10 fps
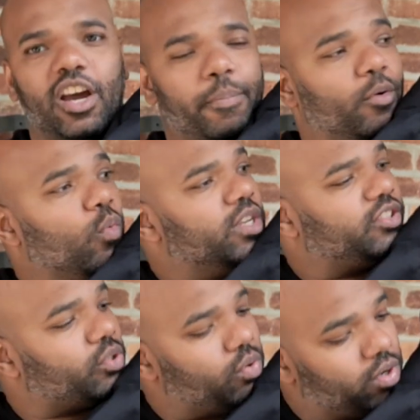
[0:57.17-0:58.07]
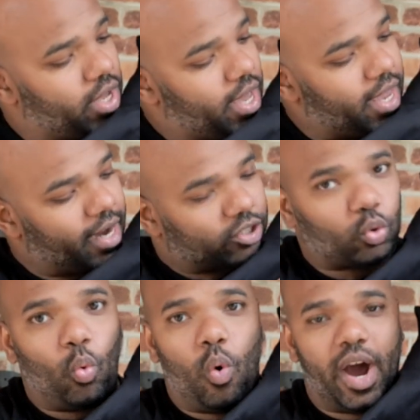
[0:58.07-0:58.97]
of the wazoo. It has
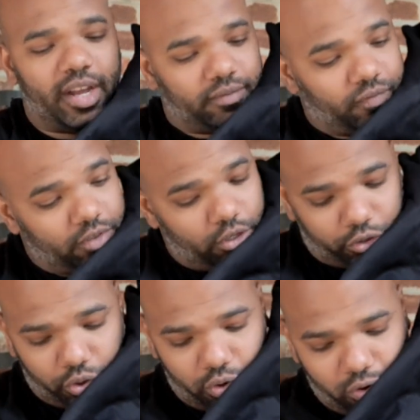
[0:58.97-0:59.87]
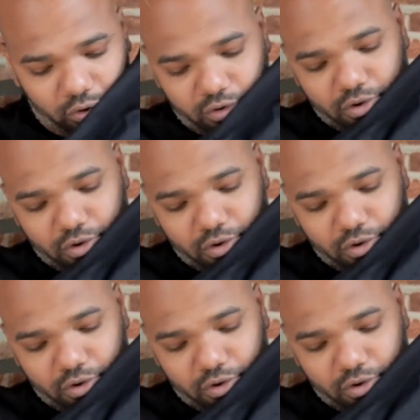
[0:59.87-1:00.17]
one, two,